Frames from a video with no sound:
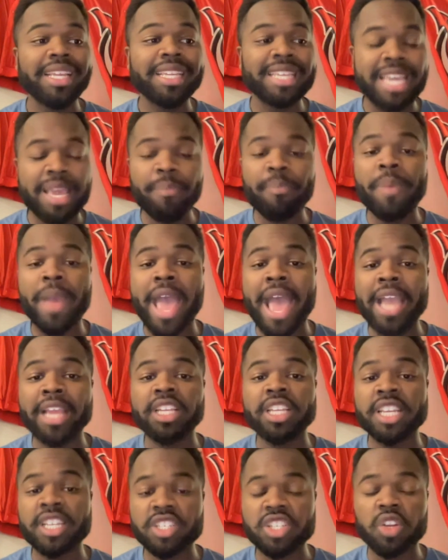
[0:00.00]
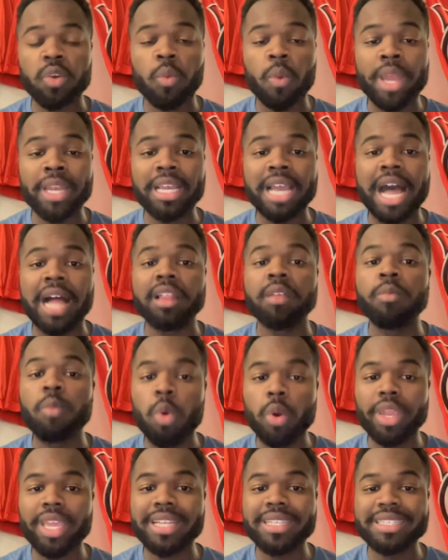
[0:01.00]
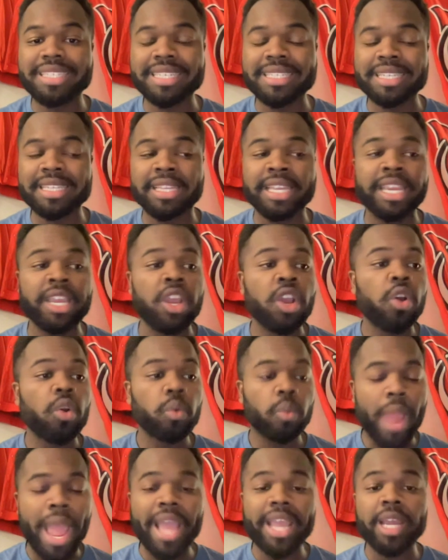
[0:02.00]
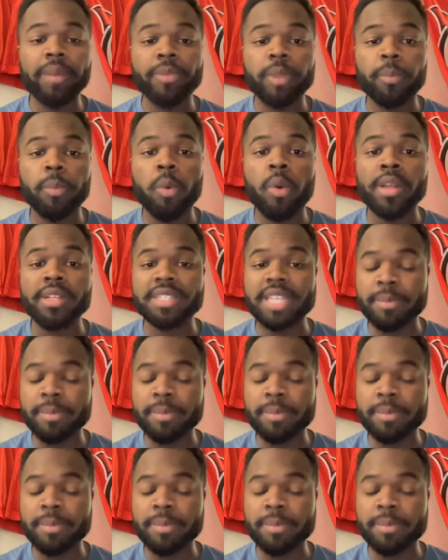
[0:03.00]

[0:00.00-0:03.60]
get back into the win column more consistently, rack up the points.